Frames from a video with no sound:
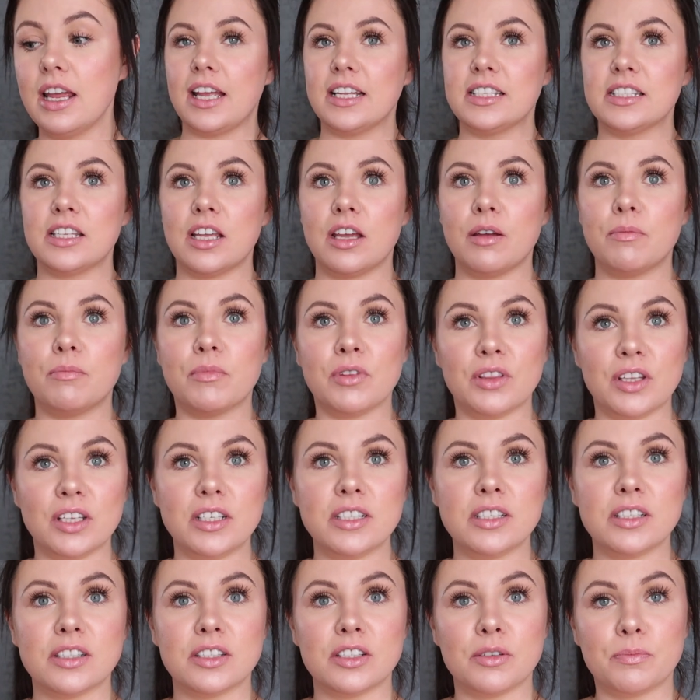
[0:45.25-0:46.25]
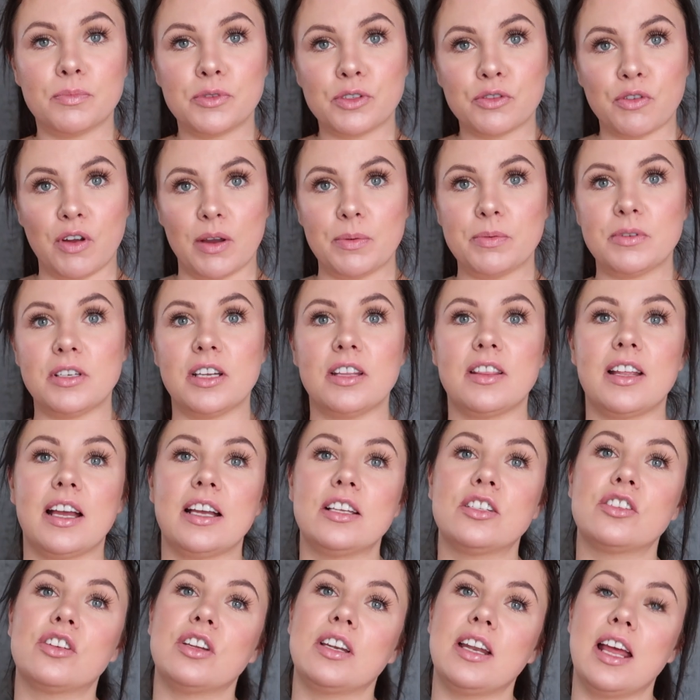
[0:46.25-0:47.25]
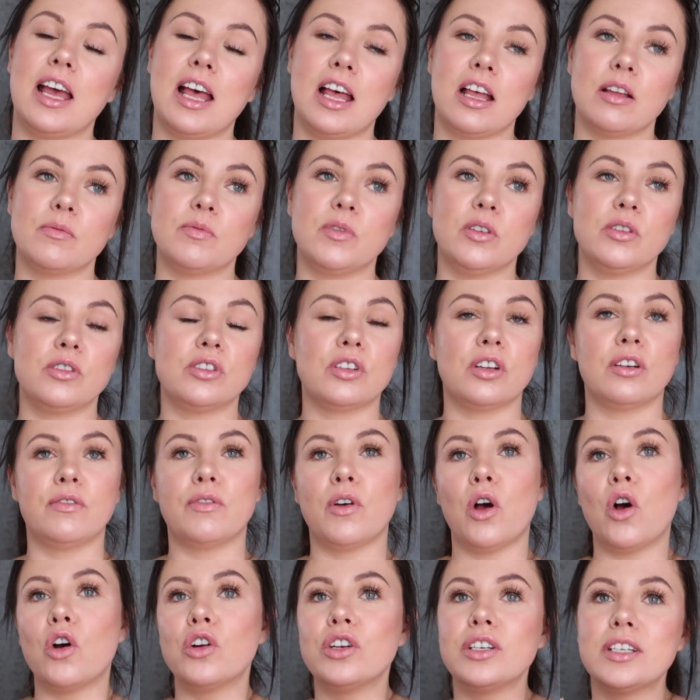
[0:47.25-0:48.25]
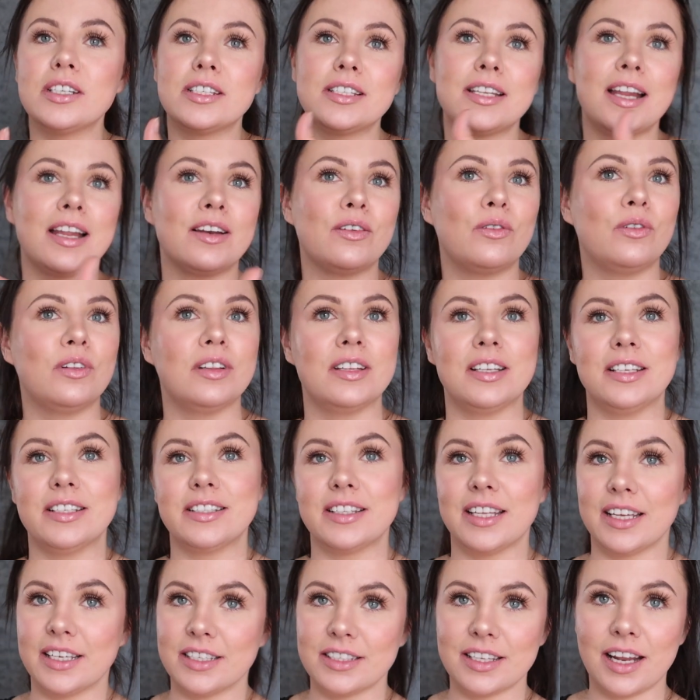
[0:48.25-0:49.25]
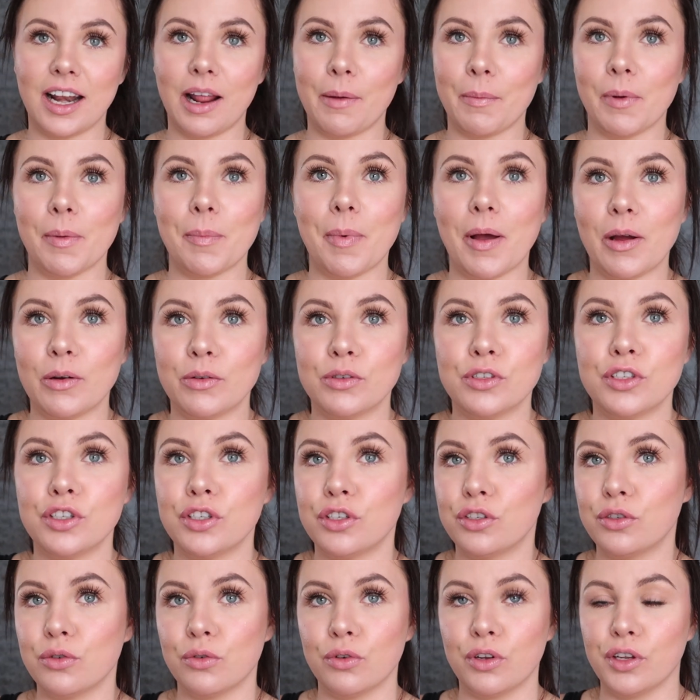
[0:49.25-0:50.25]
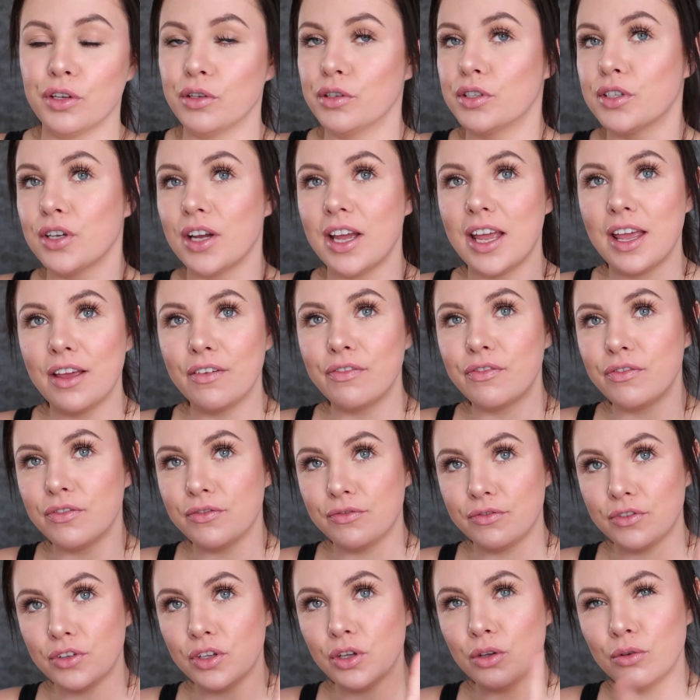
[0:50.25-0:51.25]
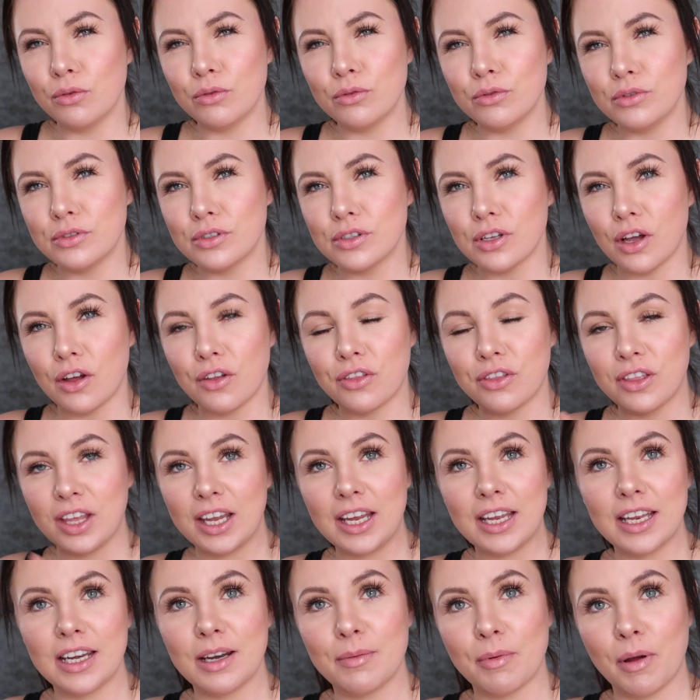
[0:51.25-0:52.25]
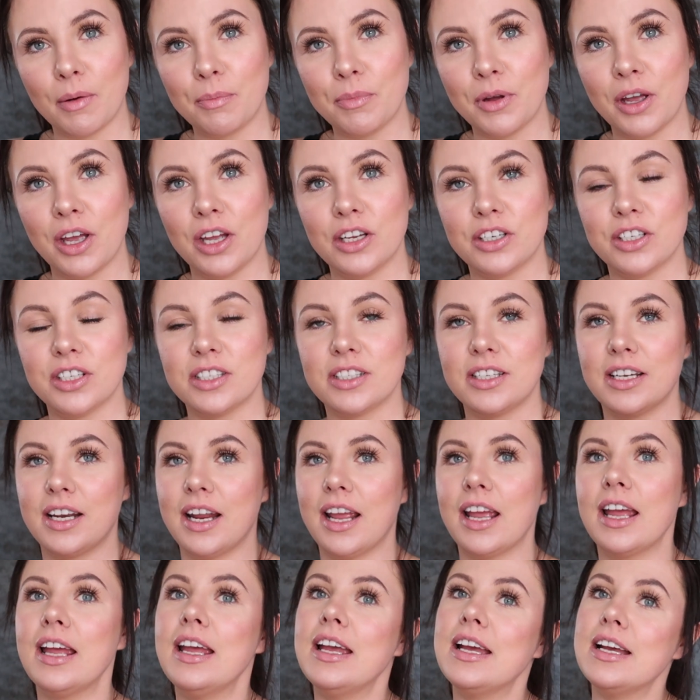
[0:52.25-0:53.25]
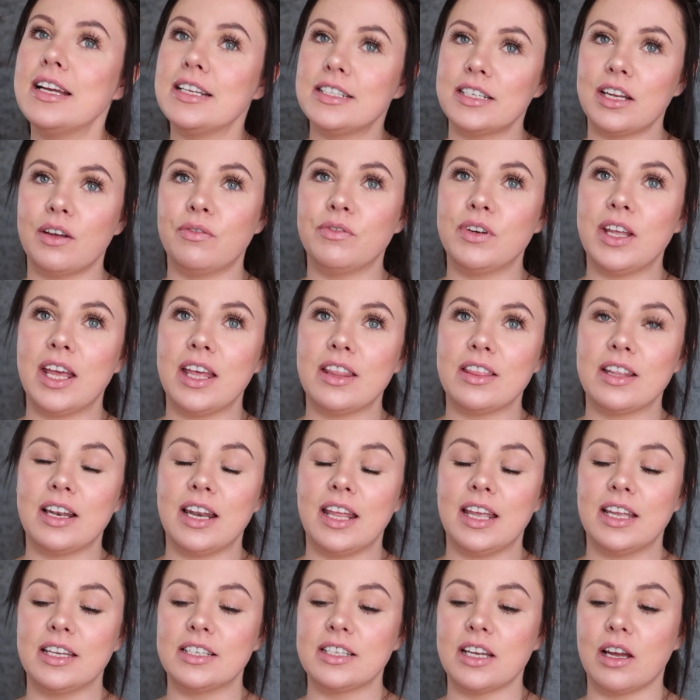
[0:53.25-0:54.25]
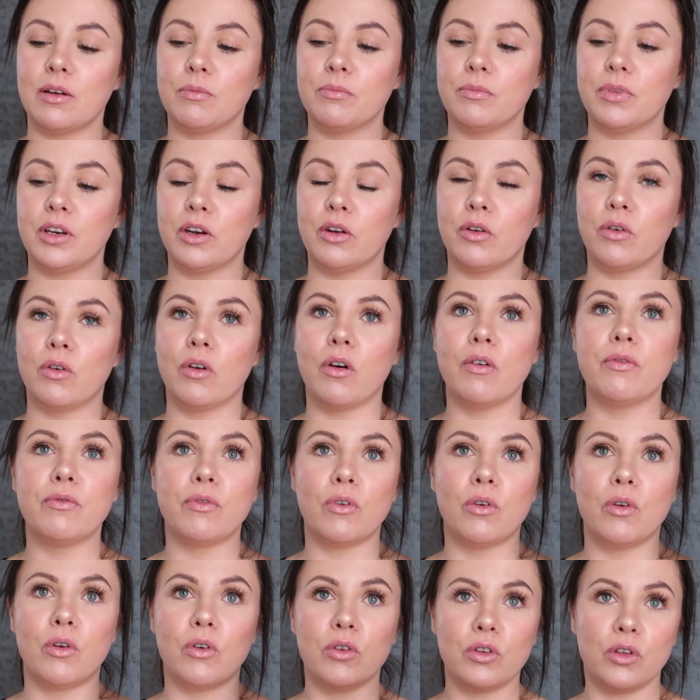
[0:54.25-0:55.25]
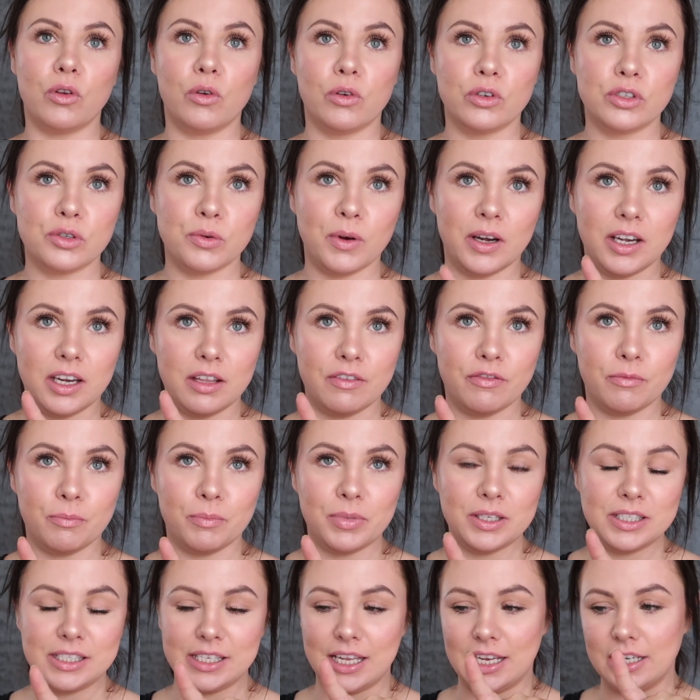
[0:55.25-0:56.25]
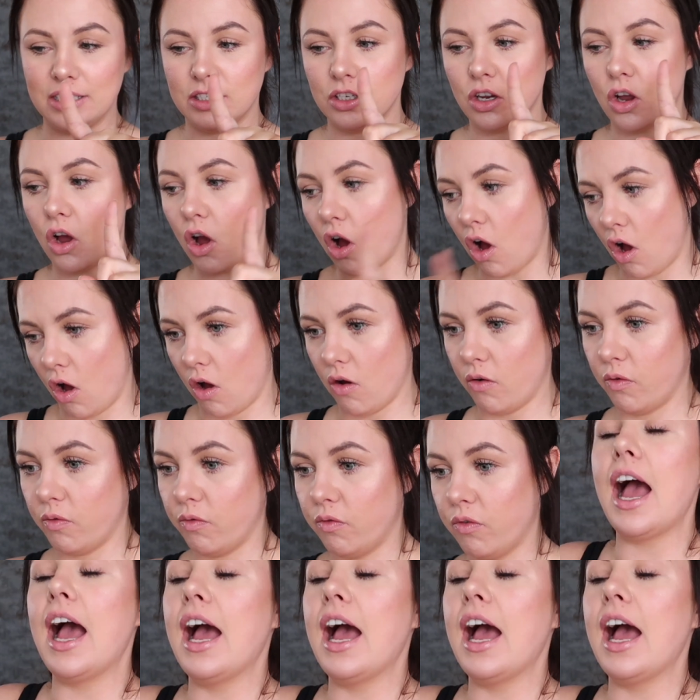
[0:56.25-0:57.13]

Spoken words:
It's a monthly subscription that is going to help you sort of understand all these things that I'm about to show you. So if you are thinking about purchasing it, definitely hit the link down below for your 20% off.